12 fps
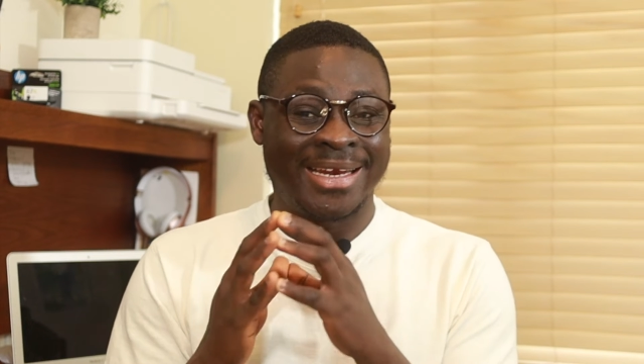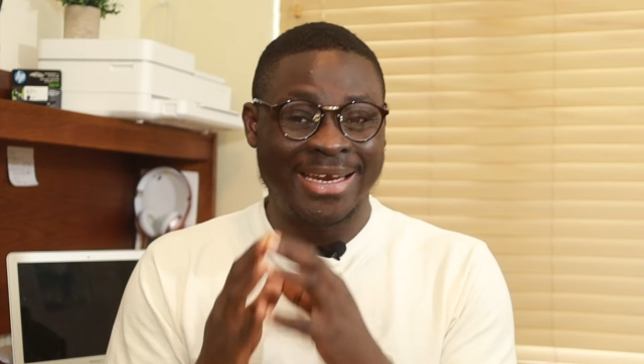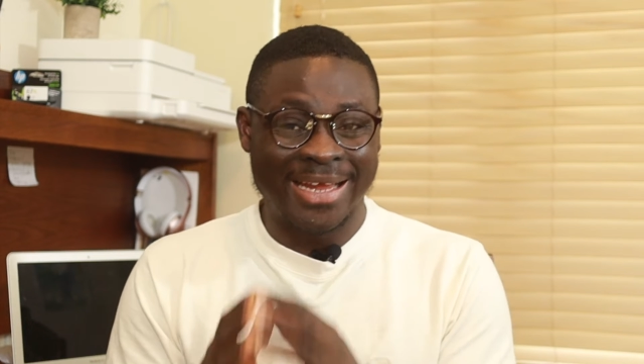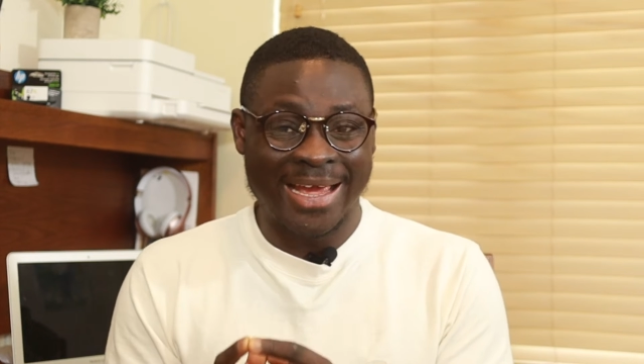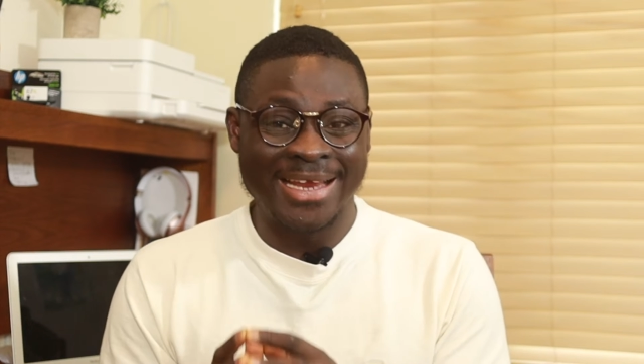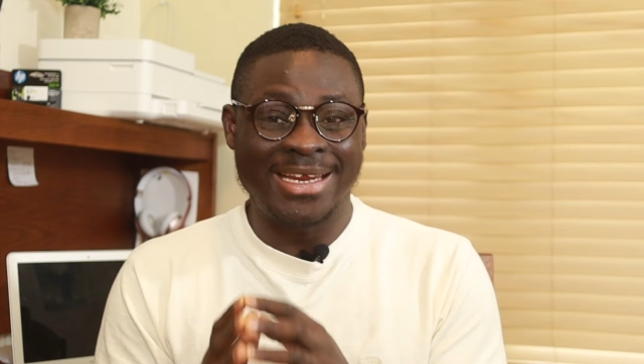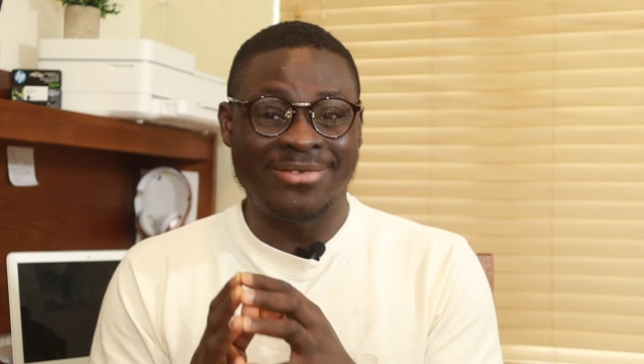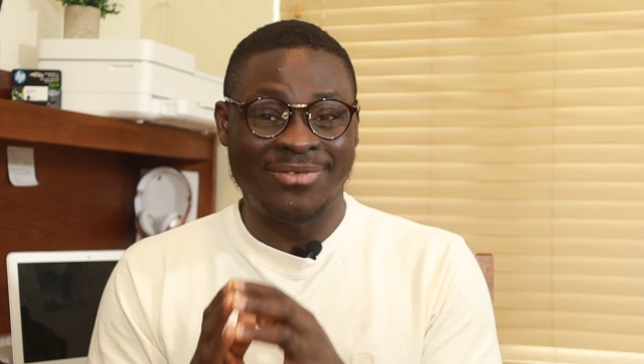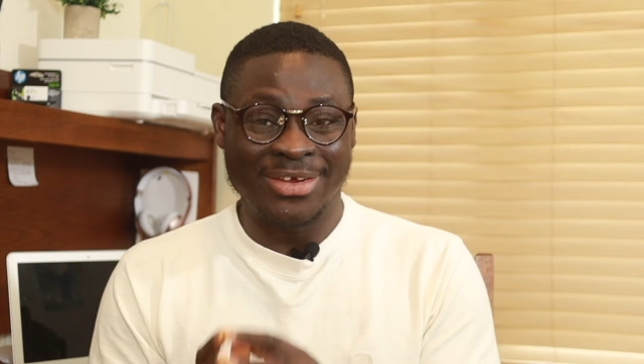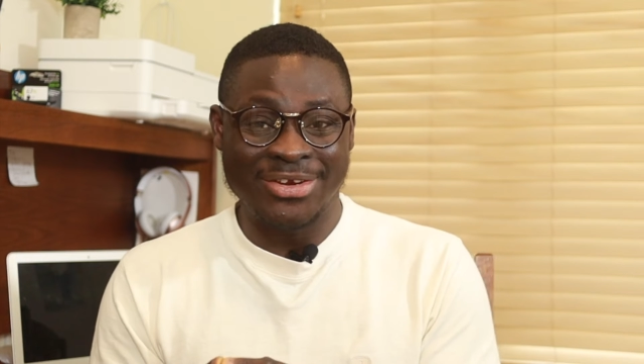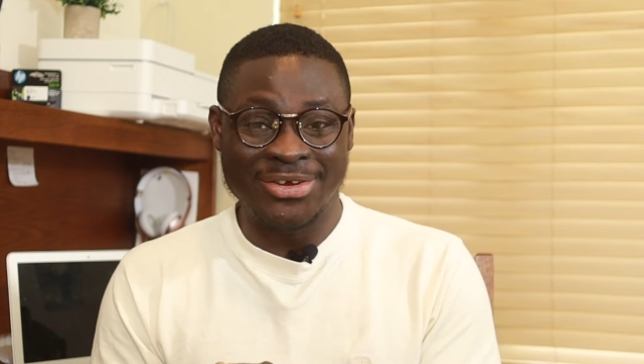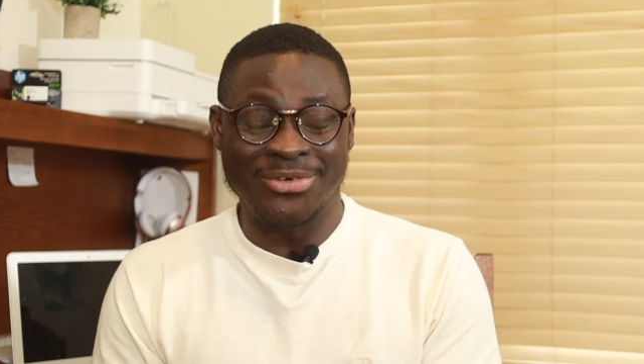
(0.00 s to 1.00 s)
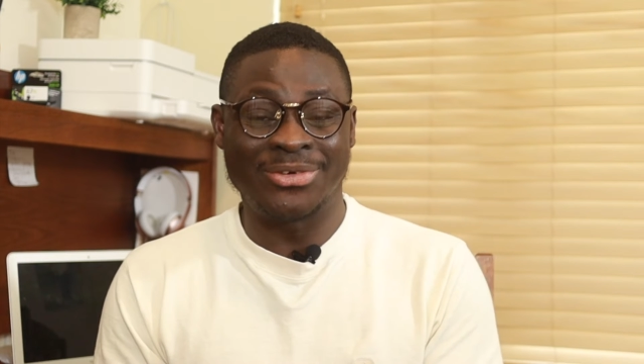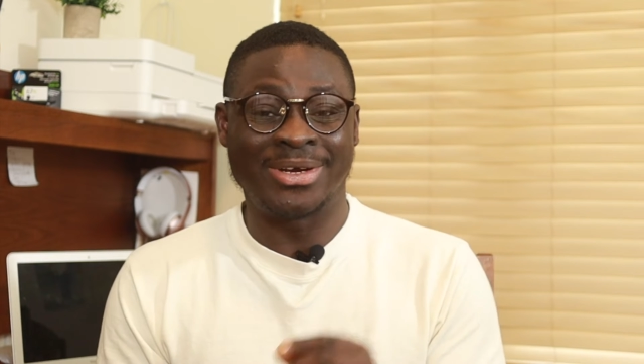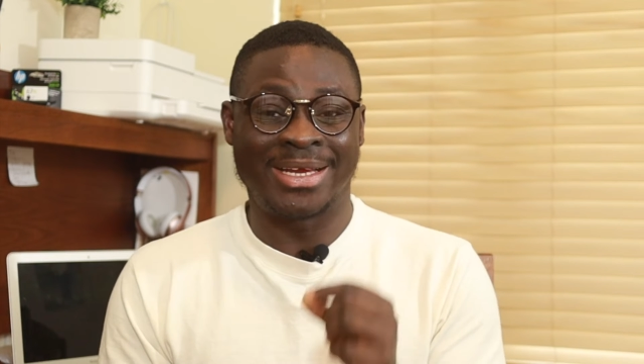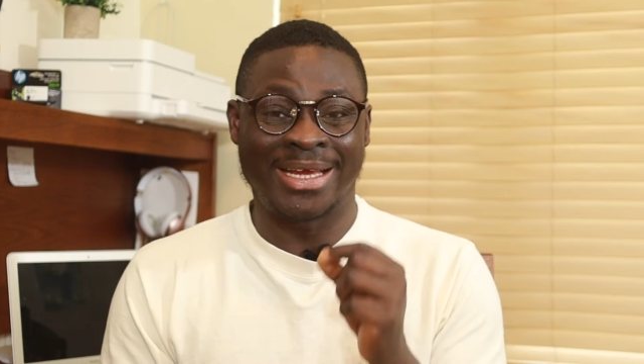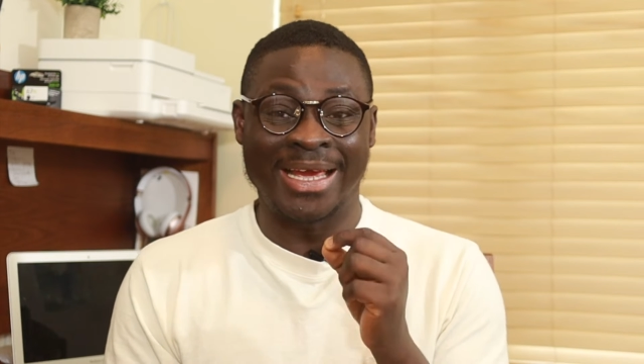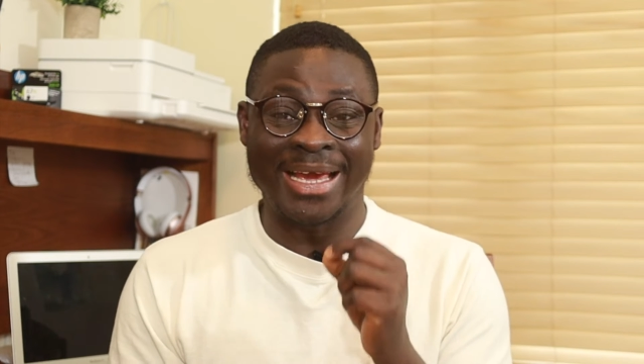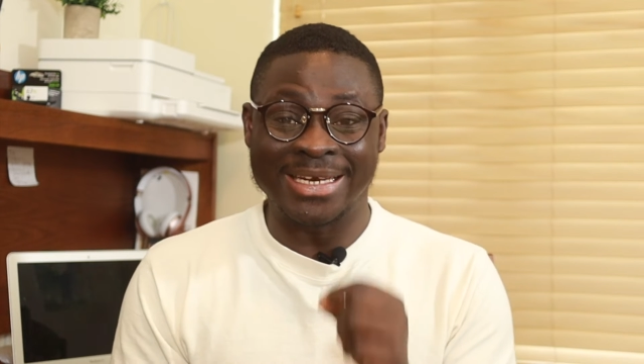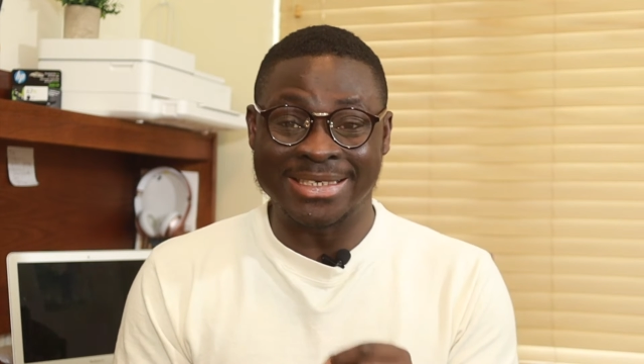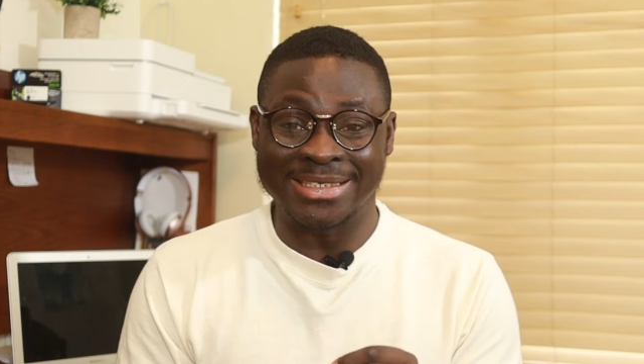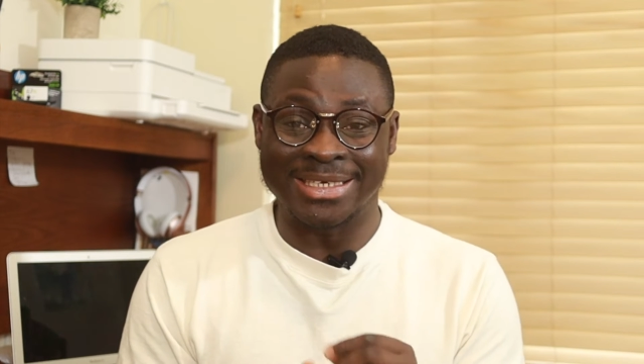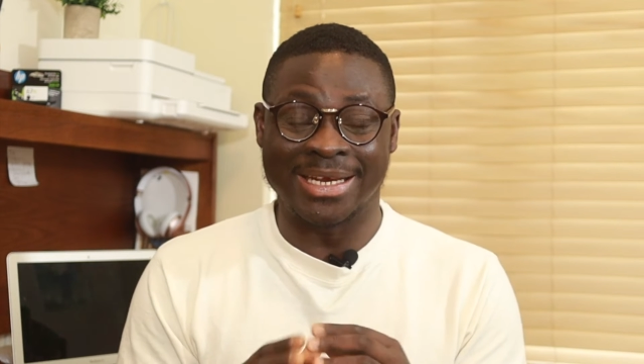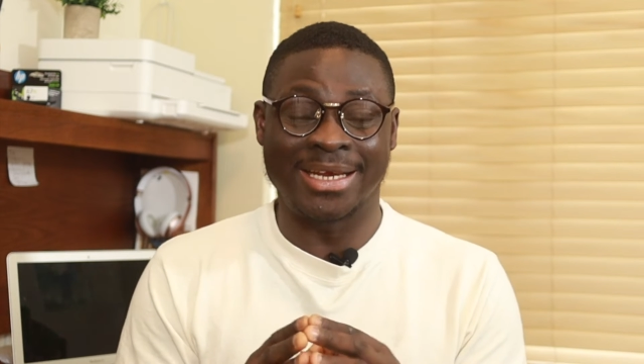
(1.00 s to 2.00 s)
like the video, and
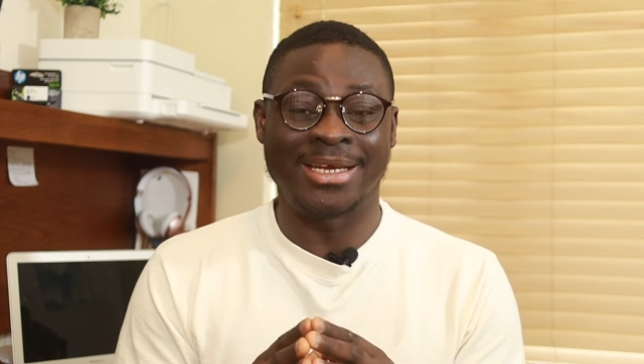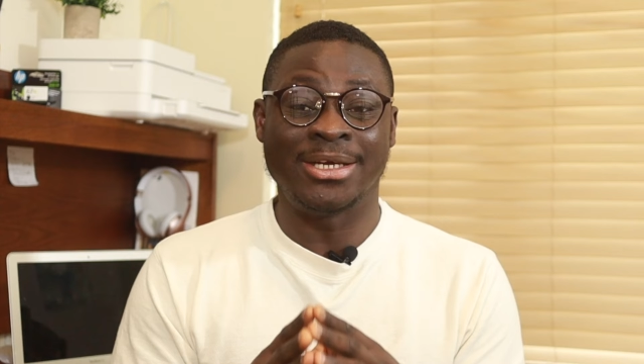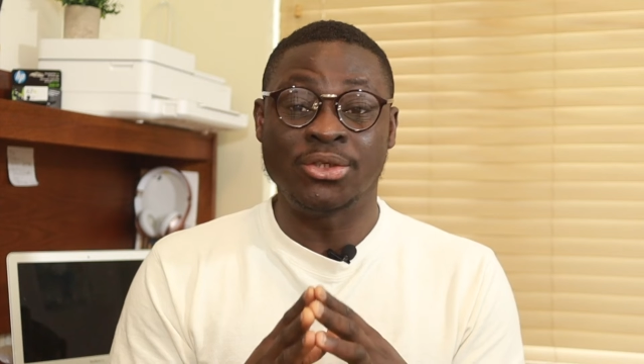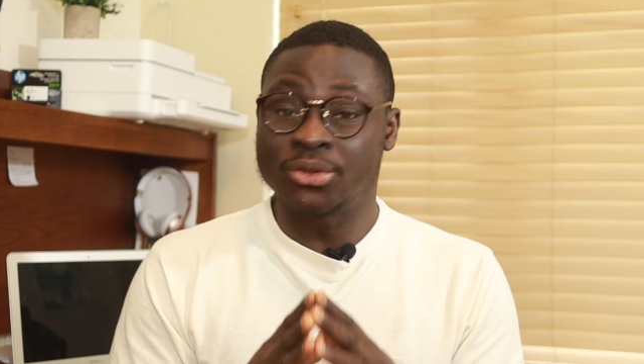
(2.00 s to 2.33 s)
share